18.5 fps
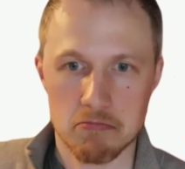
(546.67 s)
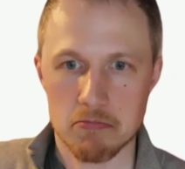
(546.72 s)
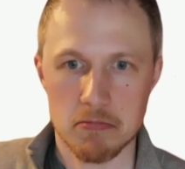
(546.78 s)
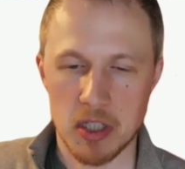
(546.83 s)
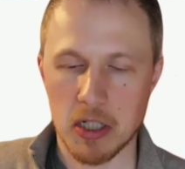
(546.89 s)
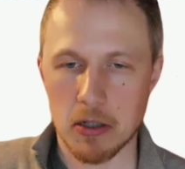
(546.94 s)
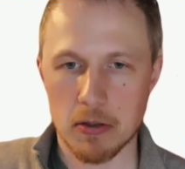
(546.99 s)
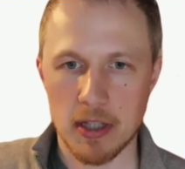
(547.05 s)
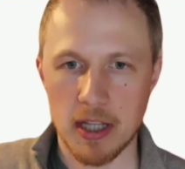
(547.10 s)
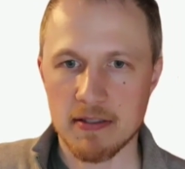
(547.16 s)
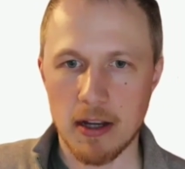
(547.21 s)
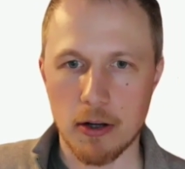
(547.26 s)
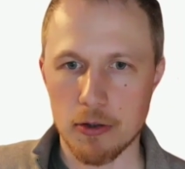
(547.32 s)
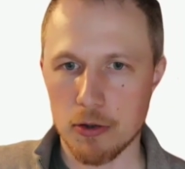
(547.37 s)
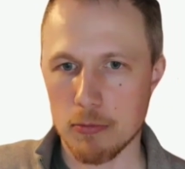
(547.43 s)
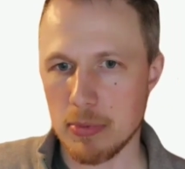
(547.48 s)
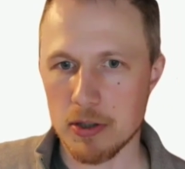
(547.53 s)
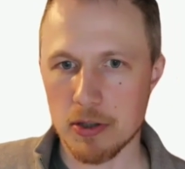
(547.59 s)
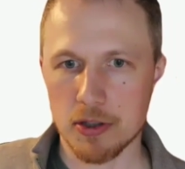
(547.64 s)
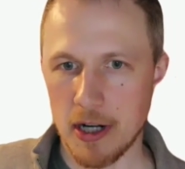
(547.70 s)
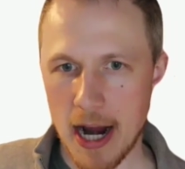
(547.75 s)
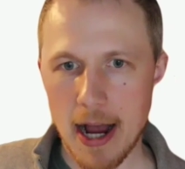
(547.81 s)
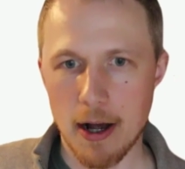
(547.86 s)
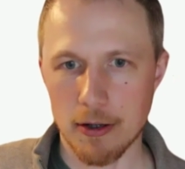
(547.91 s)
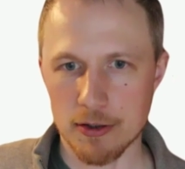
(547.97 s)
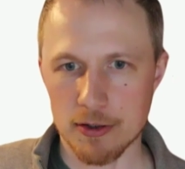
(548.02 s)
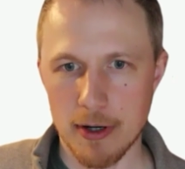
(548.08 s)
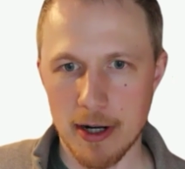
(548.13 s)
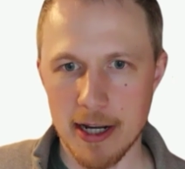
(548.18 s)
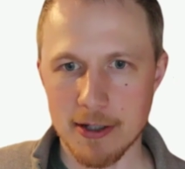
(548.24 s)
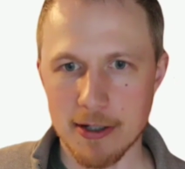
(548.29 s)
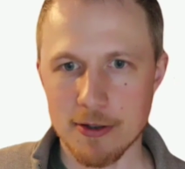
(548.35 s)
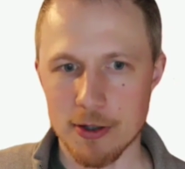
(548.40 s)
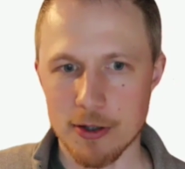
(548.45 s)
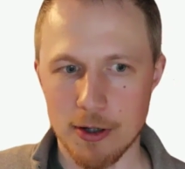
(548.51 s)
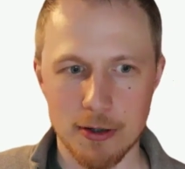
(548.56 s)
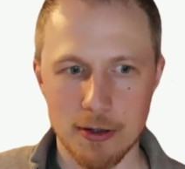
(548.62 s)
That's how you build your house, right?
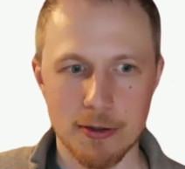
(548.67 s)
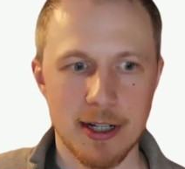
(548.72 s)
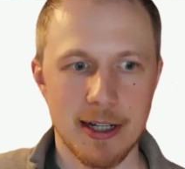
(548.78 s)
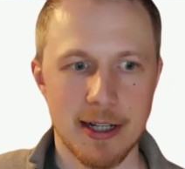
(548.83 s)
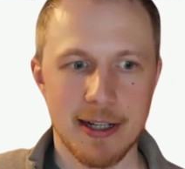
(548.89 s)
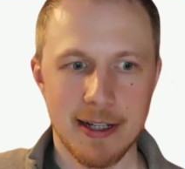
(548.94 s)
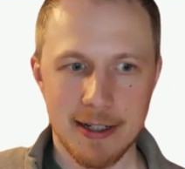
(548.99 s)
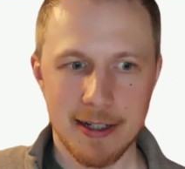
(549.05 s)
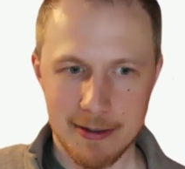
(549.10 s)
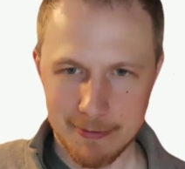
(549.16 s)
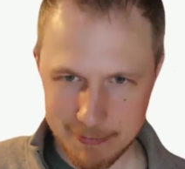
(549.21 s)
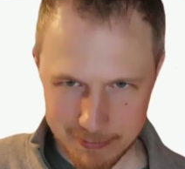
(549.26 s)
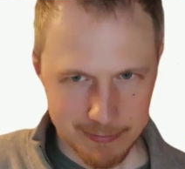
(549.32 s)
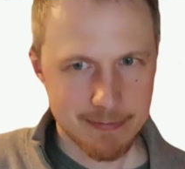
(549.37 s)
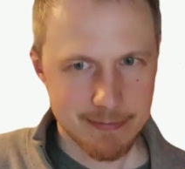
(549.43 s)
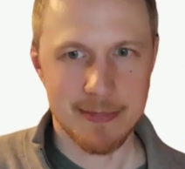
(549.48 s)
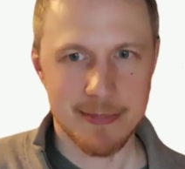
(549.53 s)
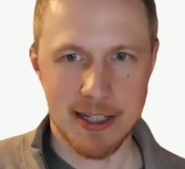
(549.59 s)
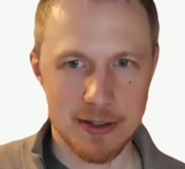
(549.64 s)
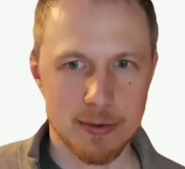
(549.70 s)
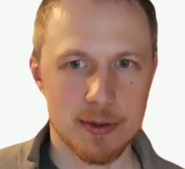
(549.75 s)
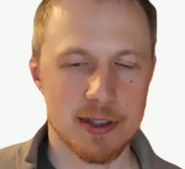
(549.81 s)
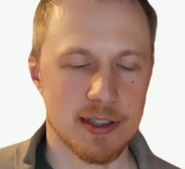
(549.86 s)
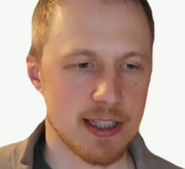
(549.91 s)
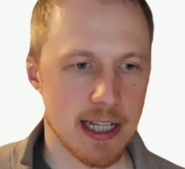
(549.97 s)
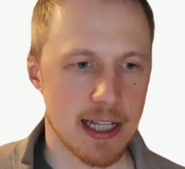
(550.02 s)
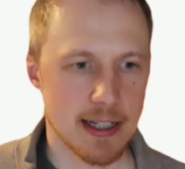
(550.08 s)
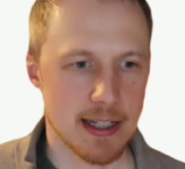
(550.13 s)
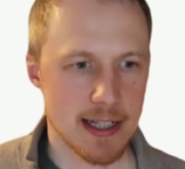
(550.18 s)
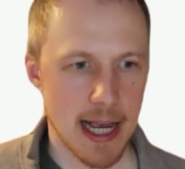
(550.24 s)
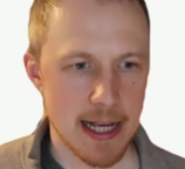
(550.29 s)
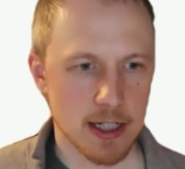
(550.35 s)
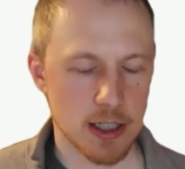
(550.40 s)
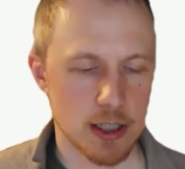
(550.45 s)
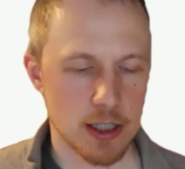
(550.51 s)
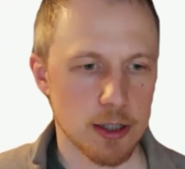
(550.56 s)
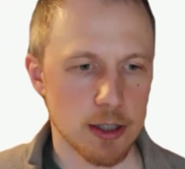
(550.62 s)
So that's what the state is
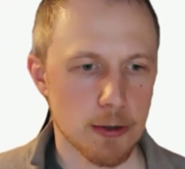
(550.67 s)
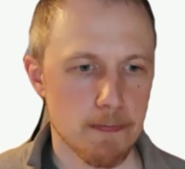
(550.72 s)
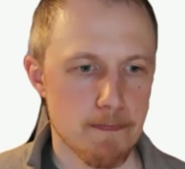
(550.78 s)
asking to do.